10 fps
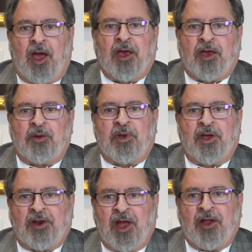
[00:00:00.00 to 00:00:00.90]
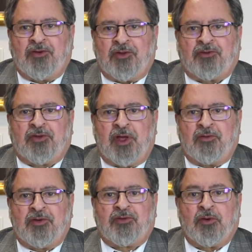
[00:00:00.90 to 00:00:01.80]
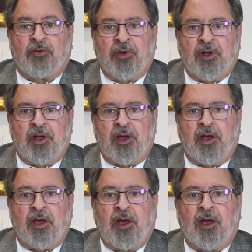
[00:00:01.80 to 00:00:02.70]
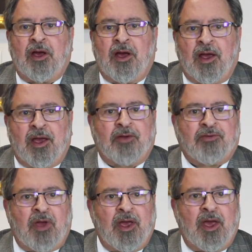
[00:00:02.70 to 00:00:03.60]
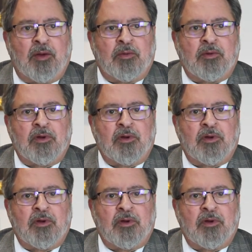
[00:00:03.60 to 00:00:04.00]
I can be a danger to the state of Israel. Really? I guess I am.